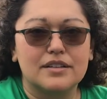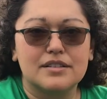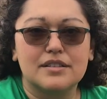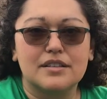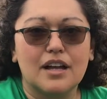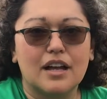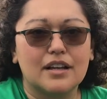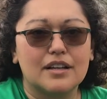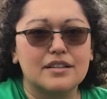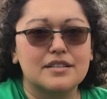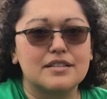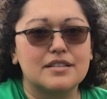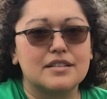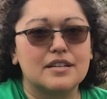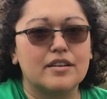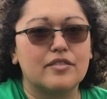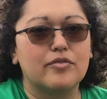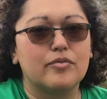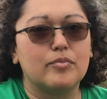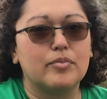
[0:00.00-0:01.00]
It's not a
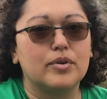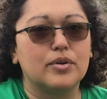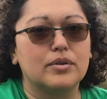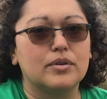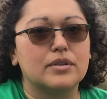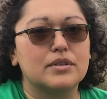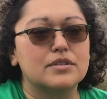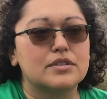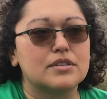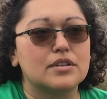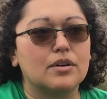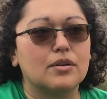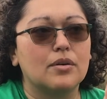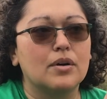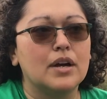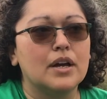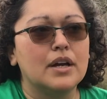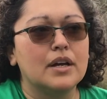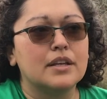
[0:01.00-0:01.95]
stiff boot, and so